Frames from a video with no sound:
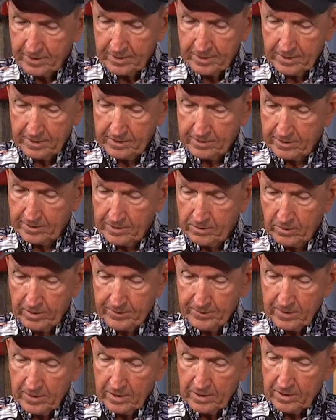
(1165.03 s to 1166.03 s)
And anyway,
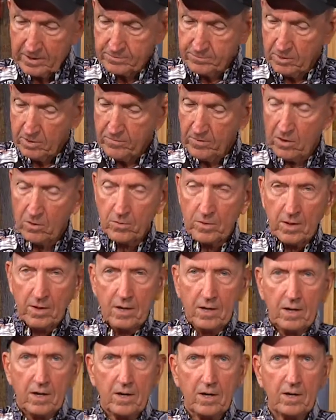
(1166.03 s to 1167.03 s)
let's move on.
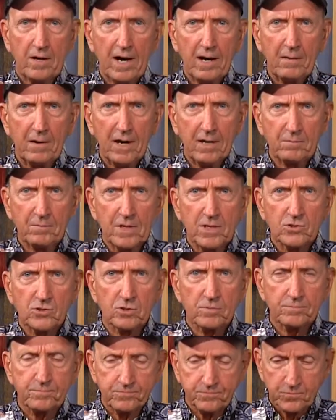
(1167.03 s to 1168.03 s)
Uh, I, I,
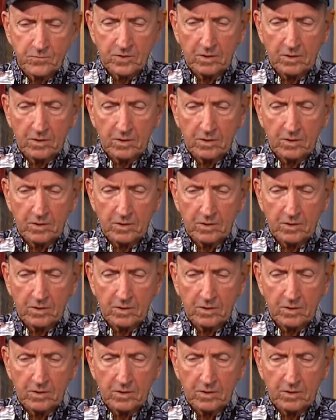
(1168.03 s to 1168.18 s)
mentioned